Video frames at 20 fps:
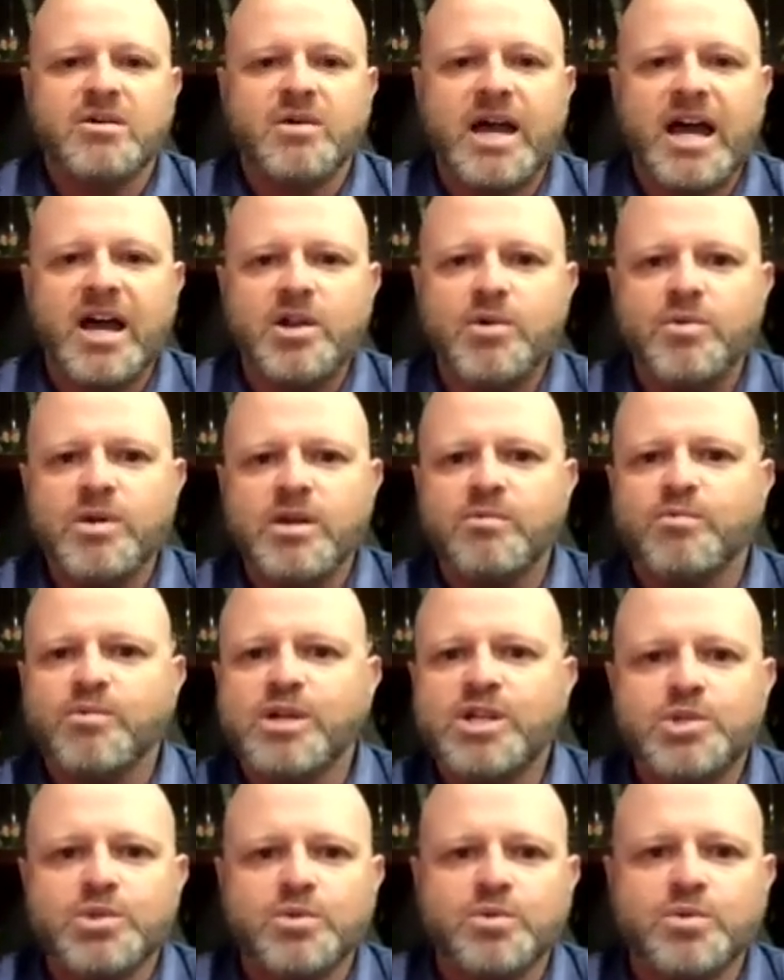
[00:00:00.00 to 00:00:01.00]
You know, how do
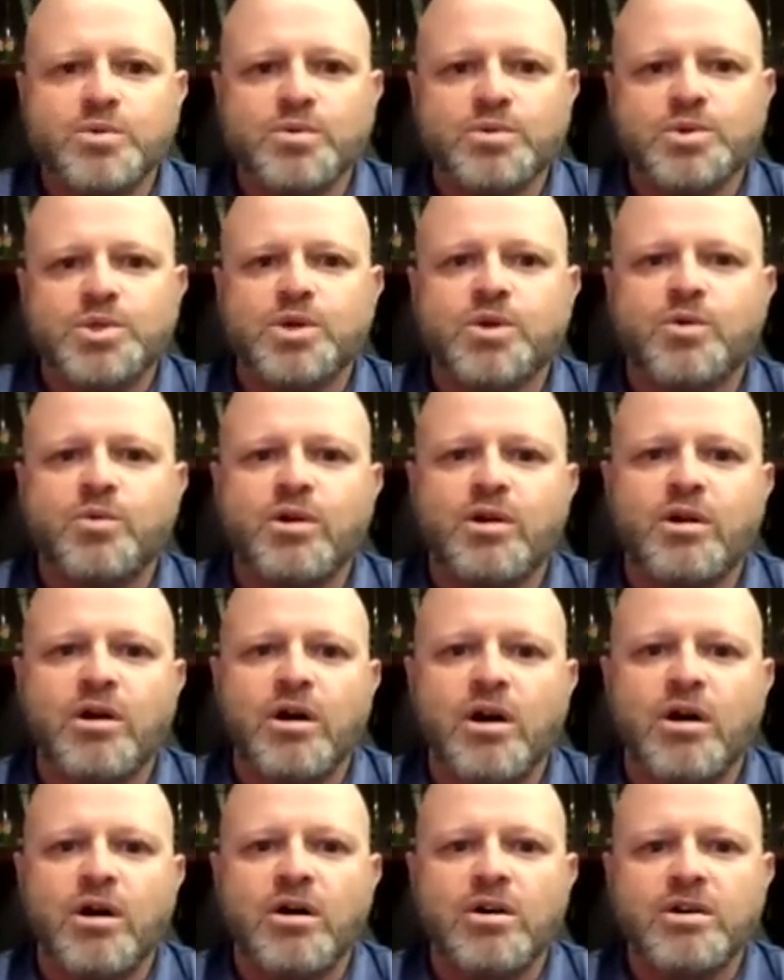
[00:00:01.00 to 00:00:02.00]
we retool so
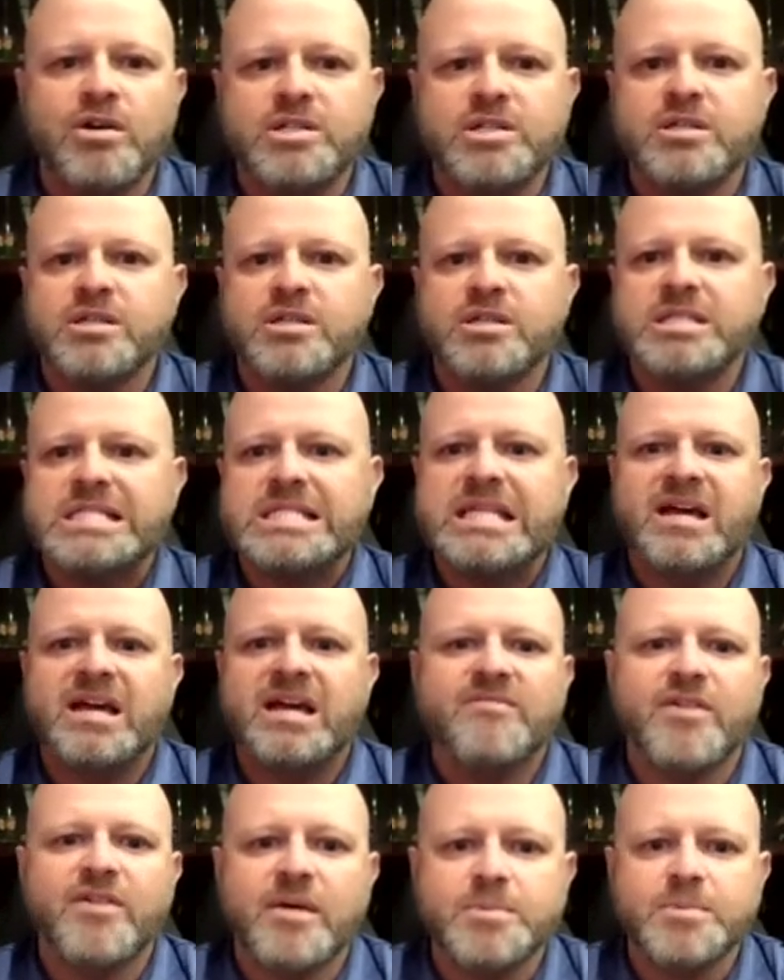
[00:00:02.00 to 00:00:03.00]
we're all into this
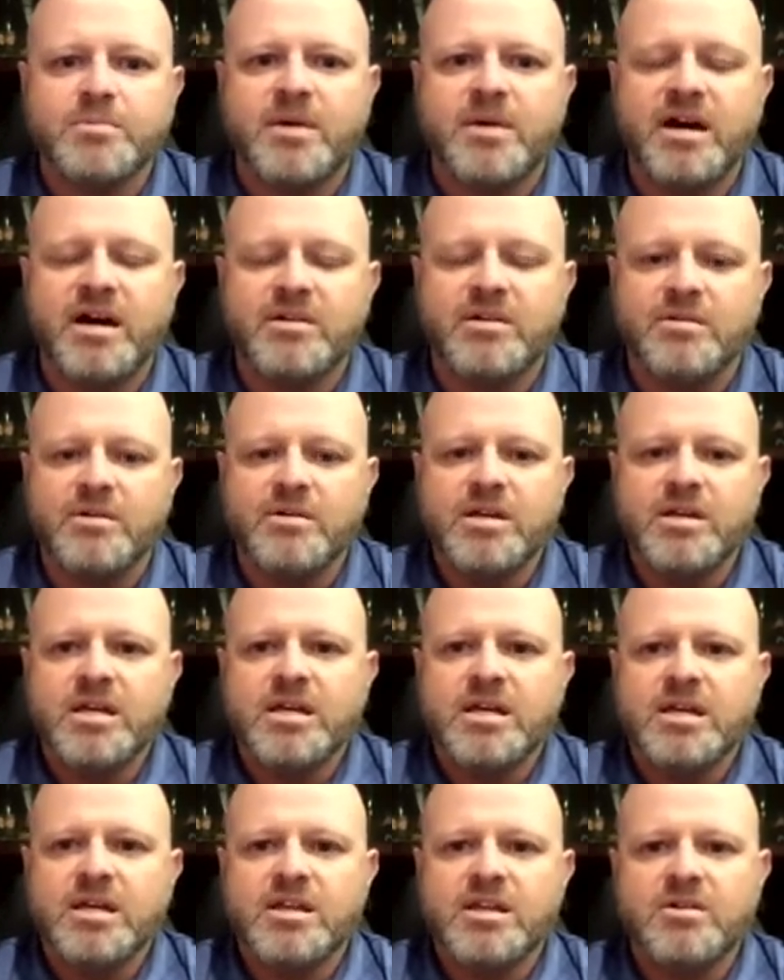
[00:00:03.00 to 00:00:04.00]
DevOps model?
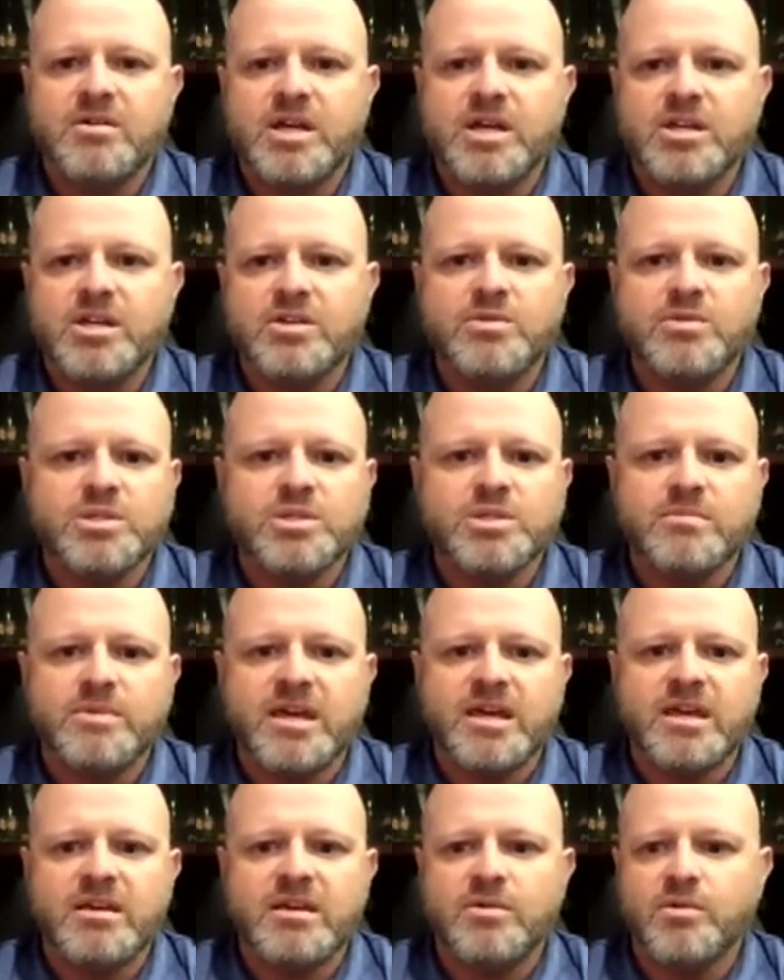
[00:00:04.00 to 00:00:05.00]
You know, it used
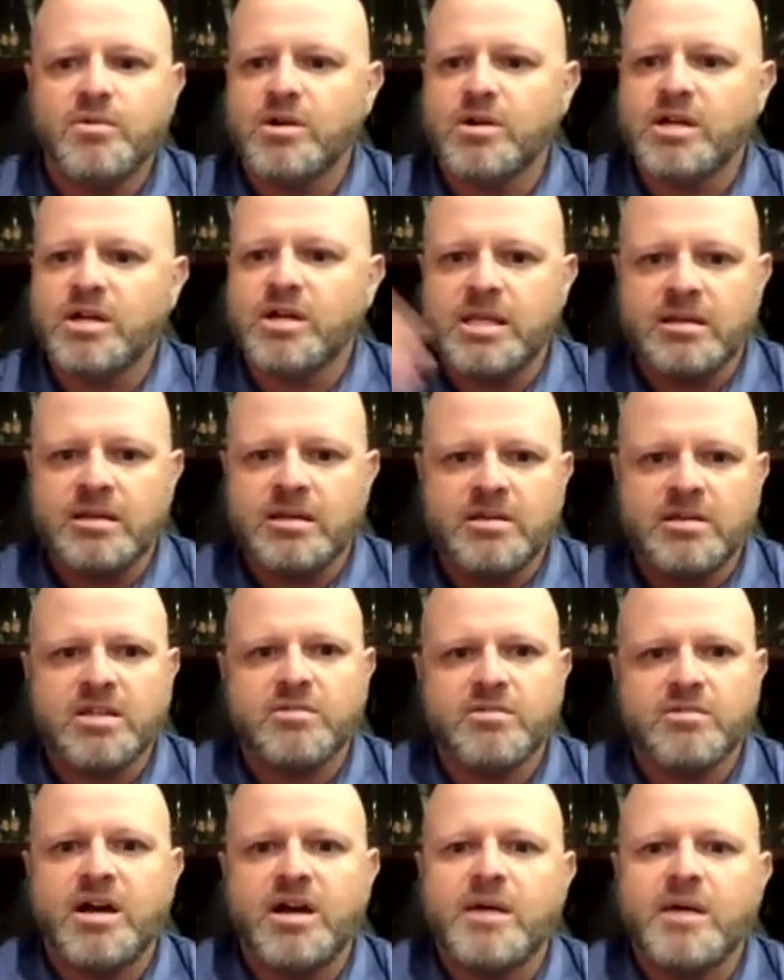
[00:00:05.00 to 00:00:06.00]
to be you were in
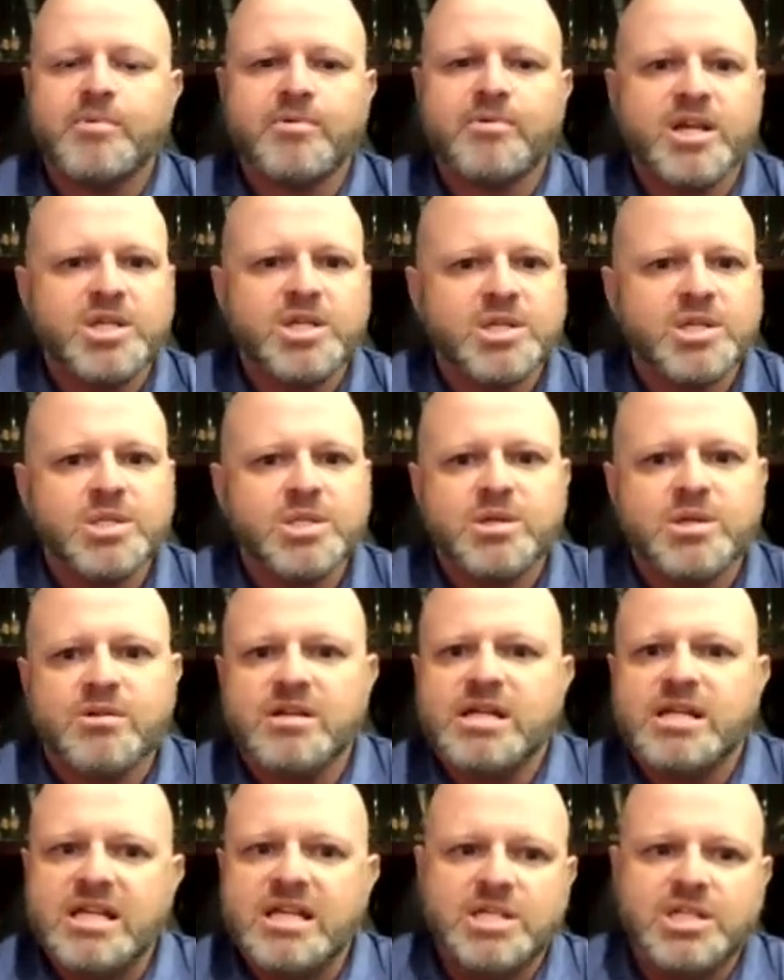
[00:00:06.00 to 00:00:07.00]
either in operations
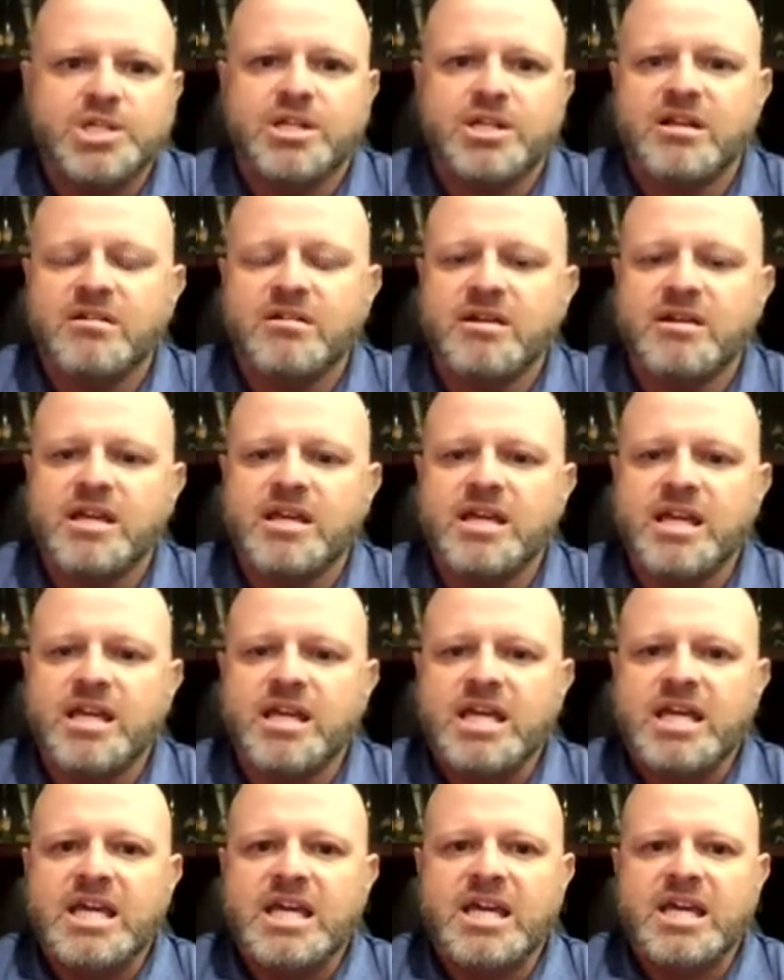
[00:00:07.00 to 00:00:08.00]
or in engineering,
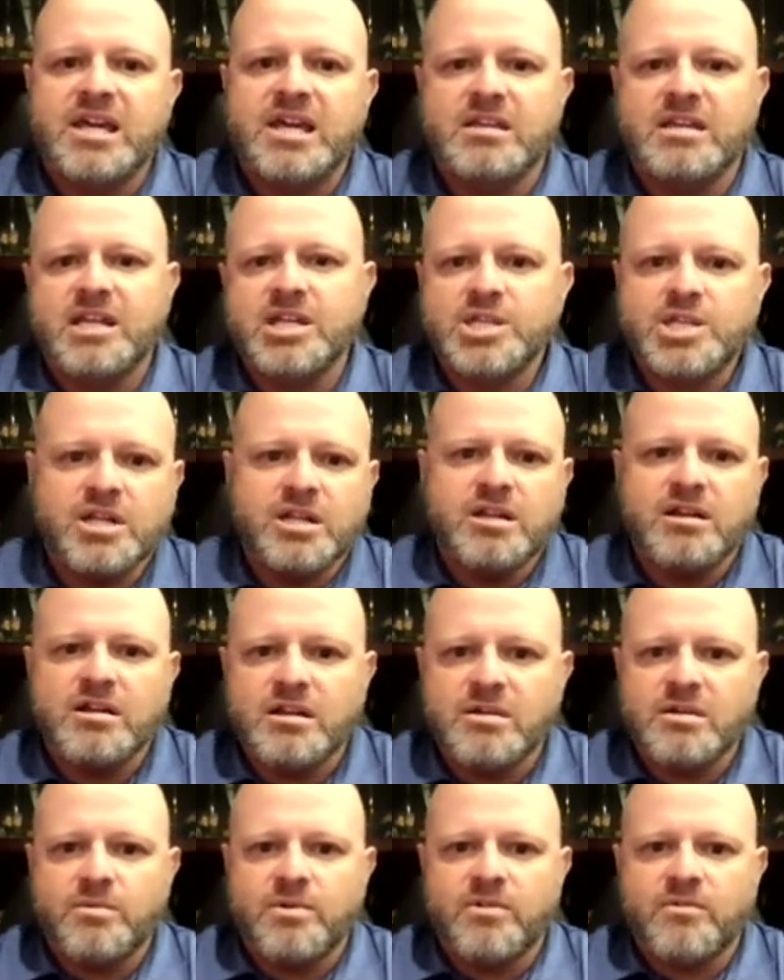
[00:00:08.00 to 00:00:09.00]
and
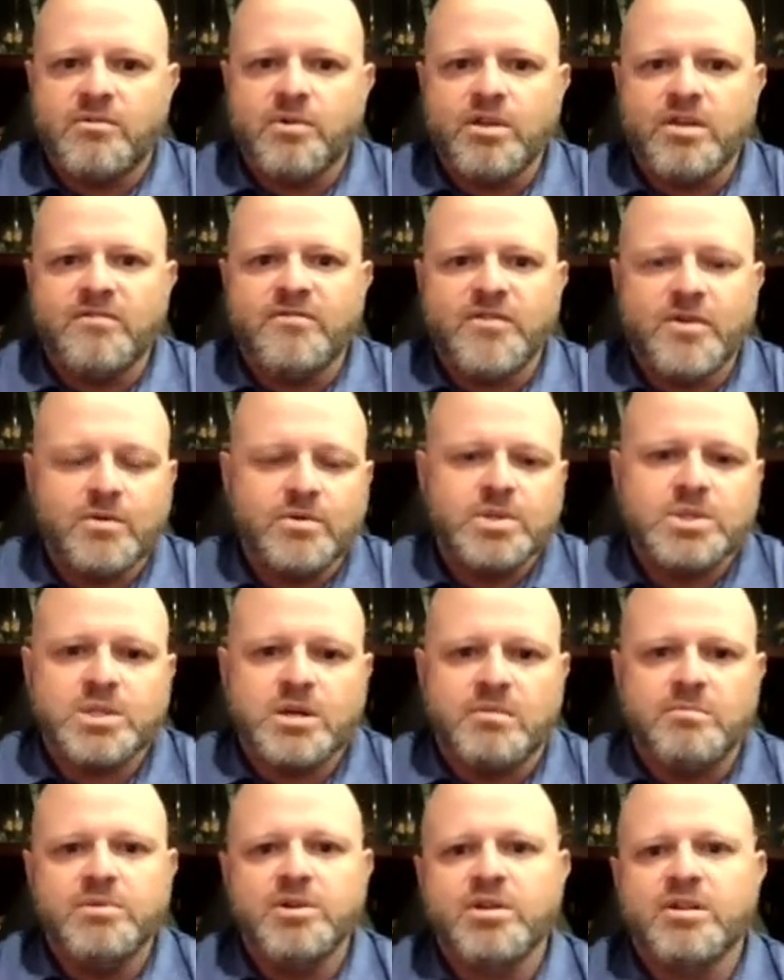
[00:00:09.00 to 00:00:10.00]
engineering was really focused